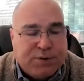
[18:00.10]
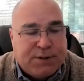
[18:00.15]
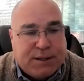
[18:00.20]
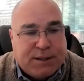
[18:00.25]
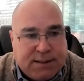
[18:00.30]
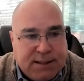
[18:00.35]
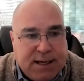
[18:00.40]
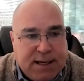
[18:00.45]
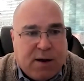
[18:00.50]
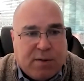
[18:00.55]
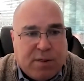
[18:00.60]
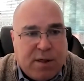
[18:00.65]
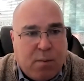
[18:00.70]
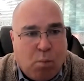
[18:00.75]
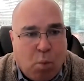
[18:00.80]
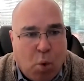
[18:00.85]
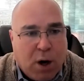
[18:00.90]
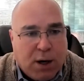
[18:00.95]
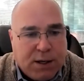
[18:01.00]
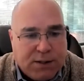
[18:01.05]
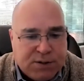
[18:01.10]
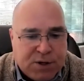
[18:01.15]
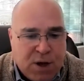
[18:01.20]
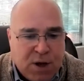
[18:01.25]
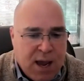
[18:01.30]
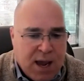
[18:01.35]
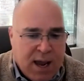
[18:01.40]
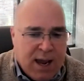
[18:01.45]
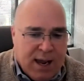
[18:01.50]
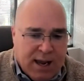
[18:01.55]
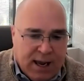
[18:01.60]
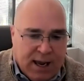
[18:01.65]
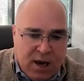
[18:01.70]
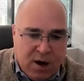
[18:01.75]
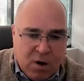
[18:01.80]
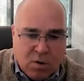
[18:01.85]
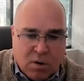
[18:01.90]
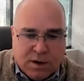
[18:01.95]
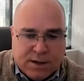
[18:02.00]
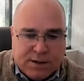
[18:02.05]
to tell them was,
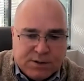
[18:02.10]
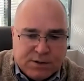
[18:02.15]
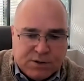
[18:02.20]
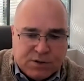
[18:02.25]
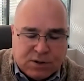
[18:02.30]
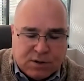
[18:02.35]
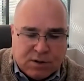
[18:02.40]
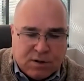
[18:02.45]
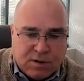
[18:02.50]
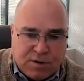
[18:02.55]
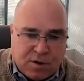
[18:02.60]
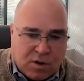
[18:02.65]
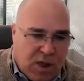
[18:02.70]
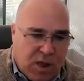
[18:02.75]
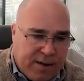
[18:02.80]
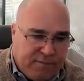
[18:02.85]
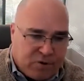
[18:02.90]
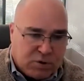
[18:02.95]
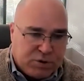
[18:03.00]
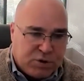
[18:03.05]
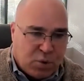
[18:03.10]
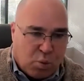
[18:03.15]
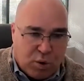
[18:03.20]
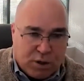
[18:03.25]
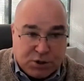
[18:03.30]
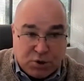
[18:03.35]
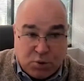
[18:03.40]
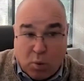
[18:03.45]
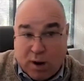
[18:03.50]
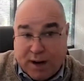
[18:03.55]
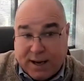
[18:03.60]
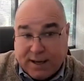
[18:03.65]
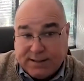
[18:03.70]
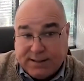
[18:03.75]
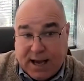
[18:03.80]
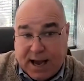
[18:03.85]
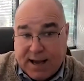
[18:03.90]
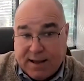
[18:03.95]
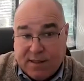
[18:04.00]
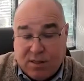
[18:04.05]
here is the level to which we can
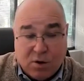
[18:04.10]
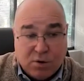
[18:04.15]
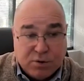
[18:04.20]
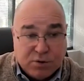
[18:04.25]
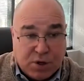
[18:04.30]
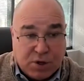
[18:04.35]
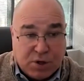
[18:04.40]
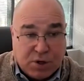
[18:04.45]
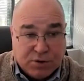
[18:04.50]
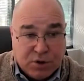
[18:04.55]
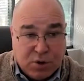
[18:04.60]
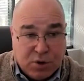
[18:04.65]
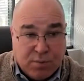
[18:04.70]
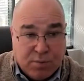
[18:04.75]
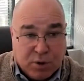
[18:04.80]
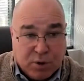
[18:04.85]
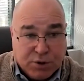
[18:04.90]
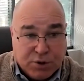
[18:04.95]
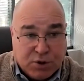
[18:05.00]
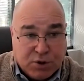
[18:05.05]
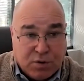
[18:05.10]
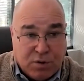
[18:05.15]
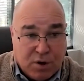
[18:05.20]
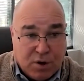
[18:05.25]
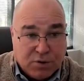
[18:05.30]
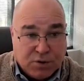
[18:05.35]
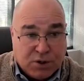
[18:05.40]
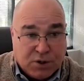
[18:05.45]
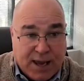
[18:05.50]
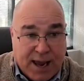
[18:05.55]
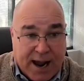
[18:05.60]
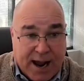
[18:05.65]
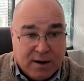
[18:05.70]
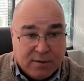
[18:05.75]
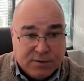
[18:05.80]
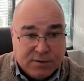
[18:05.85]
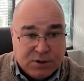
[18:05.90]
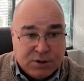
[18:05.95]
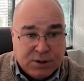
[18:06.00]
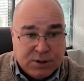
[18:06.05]
tie those consumers to those
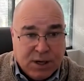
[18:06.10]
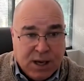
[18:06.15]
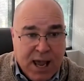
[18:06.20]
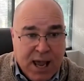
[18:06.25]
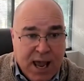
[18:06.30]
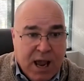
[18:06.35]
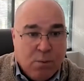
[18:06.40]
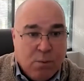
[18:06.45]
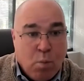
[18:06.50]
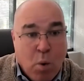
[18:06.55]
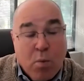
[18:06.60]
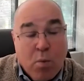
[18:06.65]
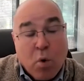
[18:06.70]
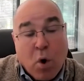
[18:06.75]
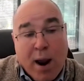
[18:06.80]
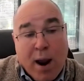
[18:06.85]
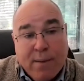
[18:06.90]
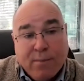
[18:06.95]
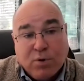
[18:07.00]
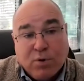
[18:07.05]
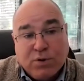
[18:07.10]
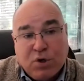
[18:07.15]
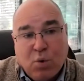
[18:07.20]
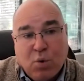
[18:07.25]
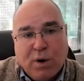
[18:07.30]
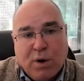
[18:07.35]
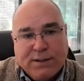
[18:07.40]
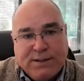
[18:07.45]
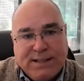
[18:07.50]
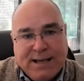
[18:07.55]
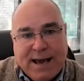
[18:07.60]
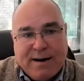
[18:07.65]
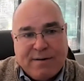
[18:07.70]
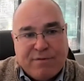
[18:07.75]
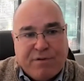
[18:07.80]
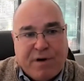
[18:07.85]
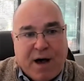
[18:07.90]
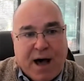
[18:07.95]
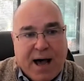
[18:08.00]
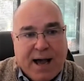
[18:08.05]
accounts. And we were able to
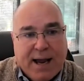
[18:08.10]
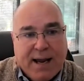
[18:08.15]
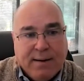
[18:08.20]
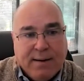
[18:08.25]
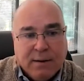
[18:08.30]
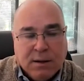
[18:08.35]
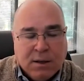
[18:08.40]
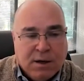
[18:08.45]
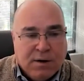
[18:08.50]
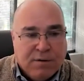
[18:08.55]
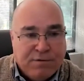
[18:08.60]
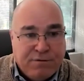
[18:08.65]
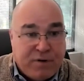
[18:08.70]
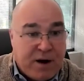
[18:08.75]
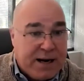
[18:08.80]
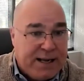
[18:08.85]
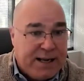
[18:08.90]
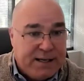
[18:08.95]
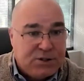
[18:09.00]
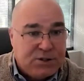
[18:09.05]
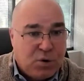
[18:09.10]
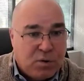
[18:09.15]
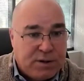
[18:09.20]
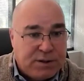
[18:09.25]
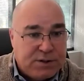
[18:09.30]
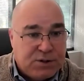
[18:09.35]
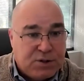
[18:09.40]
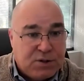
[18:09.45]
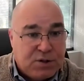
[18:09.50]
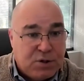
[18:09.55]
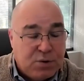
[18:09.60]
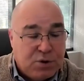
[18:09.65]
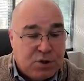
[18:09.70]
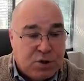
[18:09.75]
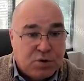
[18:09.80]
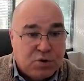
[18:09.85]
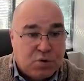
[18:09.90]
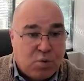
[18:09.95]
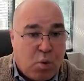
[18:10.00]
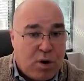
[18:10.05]
identify financial
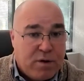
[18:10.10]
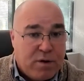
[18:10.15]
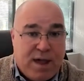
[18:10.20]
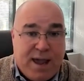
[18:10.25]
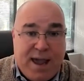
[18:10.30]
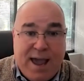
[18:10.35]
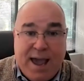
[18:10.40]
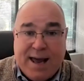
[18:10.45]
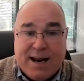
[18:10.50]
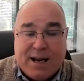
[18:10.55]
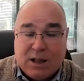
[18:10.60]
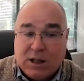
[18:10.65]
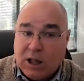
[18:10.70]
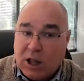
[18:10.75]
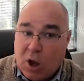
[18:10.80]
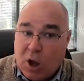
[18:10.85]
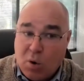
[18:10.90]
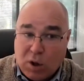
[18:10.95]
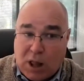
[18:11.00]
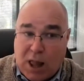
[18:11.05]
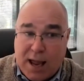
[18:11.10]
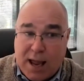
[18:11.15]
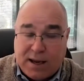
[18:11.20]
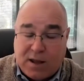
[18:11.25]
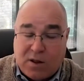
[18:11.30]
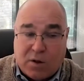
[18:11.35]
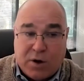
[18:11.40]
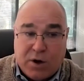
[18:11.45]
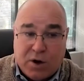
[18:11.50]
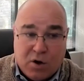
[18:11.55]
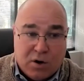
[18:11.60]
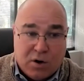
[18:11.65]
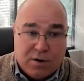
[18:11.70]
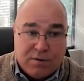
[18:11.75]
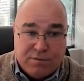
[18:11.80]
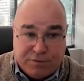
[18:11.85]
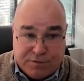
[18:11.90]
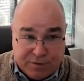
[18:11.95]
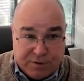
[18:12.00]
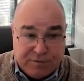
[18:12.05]
institutions where they had a low likelihood
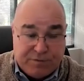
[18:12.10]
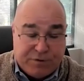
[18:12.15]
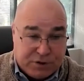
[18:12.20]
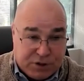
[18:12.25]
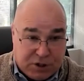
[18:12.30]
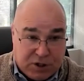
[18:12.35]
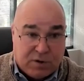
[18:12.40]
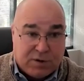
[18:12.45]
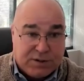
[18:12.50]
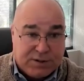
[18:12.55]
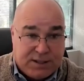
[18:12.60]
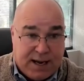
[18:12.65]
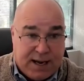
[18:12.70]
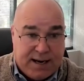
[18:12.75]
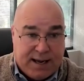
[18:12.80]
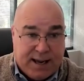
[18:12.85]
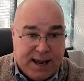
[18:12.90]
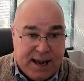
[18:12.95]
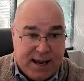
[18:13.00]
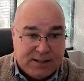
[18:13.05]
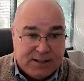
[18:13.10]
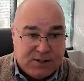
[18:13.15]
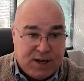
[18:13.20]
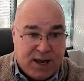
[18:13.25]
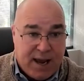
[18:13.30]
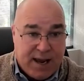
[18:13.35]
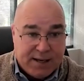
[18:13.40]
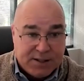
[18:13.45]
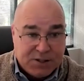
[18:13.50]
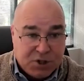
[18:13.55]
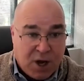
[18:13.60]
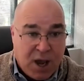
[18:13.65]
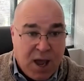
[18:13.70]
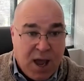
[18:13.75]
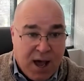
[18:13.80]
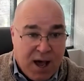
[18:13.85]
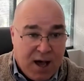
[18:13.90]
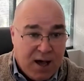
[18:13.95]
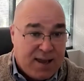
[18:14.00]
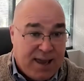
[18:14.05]
of facilitating ACH,
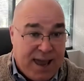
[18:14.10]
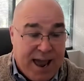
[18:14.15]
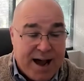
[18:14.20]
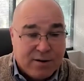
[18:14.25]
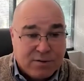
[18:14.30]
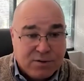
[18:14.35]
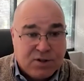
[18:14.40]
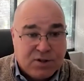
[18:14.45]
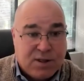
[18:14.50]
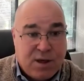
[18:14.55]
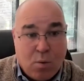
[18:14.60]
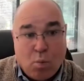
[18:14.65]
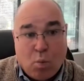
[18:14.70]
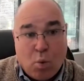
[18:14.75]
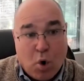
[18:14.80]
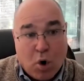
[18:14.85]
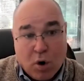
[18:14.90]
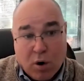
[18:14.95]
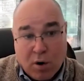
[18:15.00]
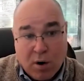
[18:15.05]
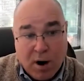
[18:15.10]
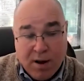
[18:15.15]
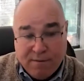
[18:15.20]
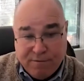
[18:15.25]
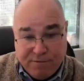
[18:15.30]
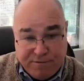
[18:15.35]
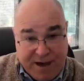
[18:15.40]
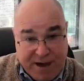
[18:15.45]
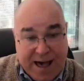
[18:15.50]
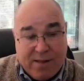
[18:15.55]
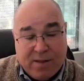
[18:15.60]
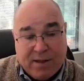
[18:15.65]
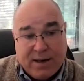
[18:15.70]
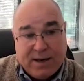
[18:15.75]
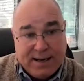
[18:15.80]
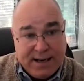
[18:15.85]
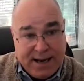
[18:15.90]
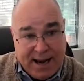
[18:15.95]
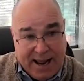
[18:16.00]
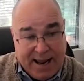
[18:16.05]
accounts that were valid
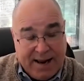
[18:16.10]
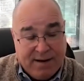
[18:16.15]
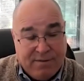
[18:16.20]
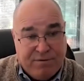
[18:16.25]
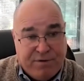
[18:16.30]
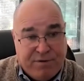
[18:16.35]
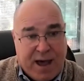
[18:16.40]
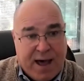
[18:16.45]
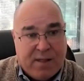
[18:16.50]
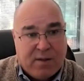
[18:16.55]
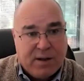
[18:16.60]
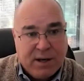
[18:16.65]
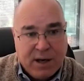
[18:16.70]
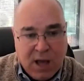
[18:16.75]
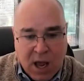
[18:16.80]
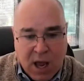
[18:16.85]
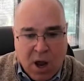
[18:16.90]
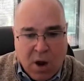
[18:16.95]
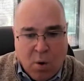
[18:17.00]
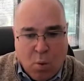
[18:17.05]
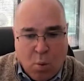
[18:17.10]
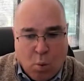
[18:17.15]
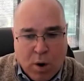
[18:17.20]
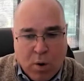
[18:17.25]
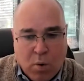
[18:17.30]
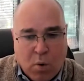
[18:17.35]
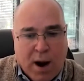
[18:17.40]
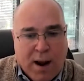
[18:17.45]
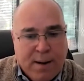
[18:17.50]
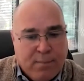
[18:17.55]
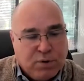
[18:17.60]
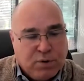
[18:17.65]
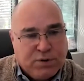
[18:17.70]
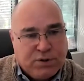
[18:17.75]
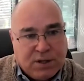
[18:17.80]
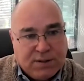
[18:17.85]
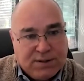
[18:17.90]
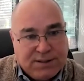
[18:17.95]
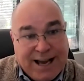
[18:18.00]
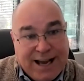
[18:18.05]
and invalid. We were able
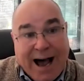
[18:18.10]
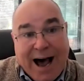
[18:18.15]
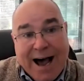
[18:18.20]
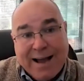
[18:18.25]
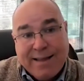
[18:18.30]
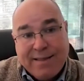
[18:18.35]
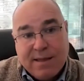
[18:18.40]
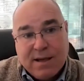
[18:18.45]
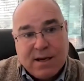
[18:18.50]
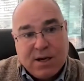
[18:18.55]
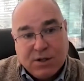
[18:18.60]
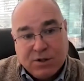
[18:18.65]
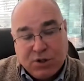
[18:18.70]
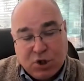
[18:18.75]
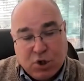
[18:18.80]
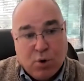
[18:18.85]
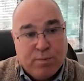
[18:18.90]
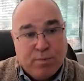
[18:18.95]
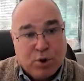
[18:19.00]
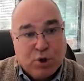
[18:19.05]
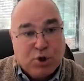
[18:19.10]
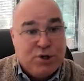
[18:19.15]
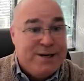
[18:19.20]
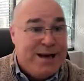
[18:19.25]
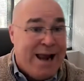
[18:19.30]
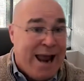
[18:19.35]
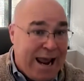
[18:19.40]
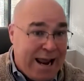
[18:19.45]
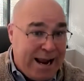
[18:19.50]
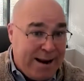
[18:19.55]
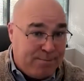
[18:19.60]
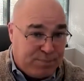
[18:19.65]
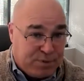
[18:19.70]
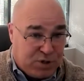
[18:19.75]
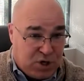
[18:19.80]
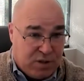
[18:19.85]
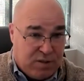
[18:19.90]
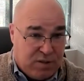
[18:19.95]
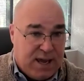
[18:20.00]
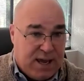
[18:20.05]
to tie the consumer's name
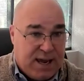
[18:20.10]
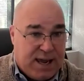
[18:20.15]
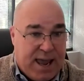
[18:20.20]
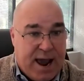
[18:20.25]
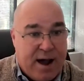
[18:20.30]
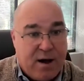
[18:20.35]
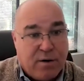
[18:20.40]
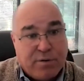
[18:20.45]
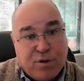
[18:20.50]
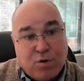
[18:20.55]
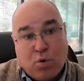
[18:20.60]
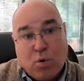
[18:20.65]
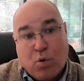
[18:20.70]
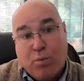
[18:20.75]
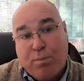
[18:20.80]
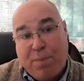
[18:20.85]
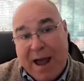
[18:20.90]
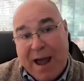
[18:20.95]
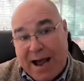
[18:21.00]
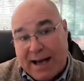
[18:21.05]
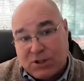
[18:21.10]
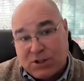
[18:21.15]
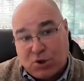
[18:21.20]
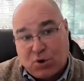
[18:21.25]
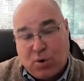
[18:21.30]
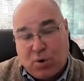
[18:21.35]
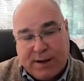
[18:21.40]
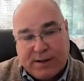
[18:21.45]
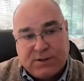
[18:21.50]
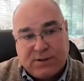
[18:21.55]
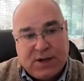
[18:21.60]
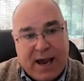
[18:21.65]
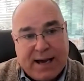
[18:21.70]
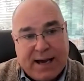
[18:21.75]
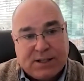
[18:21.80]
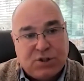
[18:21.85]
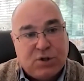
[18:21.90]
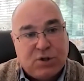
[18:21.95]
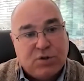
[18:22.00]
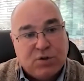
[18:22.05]
to the account through past
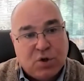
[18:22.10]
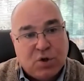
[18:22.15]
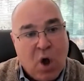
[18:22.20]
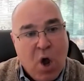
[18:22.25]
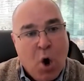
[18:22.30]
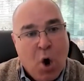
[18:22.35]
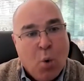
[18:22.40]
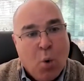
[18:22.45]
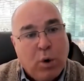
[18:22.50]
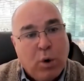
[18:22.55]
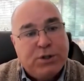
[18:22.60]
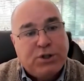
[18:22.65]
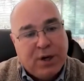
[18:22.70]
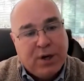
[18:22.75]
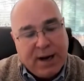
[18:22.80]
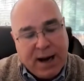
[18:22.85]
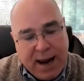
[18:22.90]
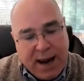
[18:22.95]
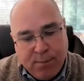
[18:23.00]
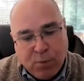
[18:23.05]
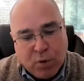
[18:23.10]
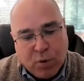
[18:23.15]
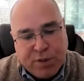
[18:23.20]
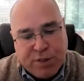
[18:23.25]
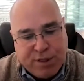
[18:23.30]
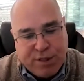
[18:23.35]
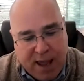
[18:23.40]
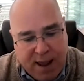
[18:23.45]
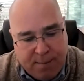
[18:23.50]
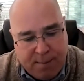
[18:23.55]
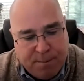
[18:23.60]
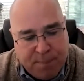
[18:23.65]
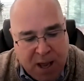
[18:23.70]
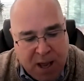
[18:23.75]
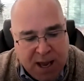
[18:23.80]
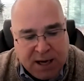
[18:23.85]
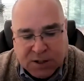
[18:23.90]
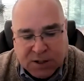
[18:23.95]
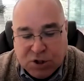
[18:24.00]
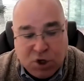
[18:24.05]
transactions, which enabled
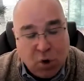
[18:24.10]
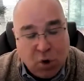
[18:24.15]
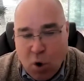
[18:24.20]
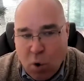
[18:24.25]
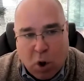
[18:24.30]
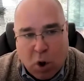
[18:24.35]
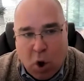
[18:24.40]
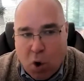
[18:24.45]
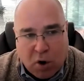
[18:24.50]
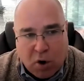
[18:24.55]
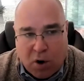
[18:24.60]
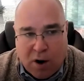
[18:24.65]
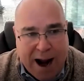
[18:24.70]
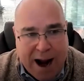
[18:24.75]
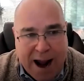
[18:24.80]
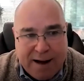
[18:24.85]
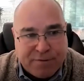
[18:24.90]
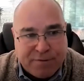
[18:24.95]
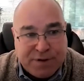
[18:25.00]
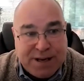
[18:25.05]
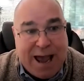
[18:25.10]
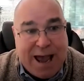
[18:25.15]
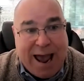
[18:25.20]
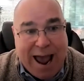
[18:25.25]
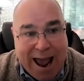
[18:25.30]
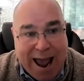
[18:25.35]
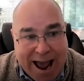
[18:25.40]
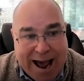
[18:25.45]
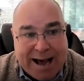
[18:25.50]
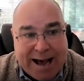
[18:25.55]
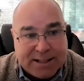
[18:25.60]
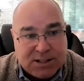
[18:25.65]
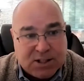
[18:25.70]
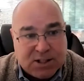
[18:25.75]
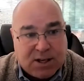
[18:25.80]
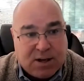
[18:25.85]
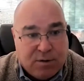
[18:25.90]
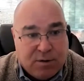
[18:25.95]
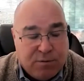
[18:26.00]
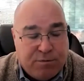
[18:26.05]
them to no longer have to
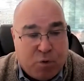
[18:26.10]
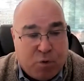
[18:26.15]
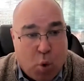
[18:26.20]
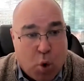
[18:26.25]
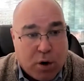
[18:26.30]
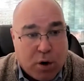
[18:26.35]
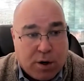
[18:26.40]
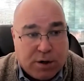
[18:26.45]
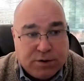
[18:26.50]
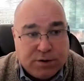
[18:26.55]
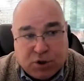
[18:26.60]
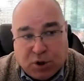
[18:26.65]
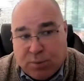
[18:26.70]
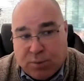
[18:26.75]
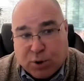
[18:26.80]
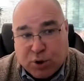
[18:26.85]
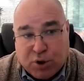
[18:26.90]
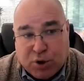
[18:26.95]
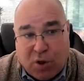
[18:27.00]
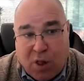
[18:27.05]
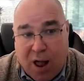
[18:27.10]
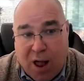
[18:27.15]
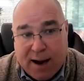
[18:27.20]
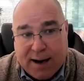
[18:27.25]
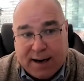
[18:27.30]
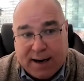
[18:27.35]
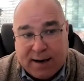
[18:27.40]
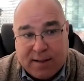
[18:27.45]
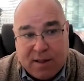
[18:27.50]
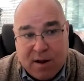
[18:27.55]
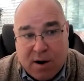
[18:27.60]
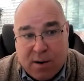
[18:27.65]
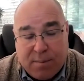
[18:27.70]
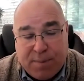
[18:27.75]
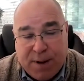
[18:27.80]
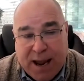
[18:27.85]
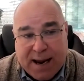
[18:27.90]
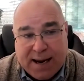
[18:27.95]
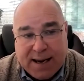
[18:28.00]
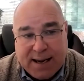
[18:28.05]
ask for consumers to log into their
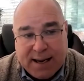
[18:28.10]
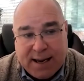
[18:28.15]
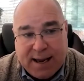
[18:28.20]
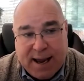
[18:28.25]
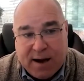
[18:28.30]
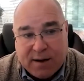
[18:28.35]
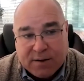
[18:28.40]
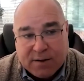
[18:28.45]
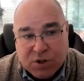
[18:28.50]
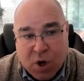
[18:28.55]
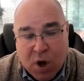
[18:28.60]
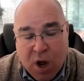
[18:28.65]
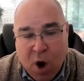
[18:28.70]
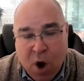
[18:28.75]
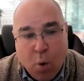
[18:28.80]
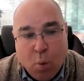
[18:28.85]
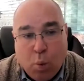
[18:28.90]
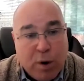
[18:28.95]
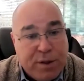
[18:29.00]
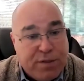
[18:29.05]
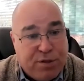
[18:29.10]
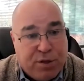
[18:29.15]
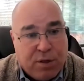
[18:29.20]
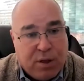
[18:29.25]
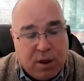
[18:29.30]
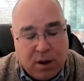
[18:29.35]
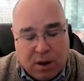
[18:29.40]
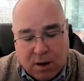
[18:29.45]
bank accounts, with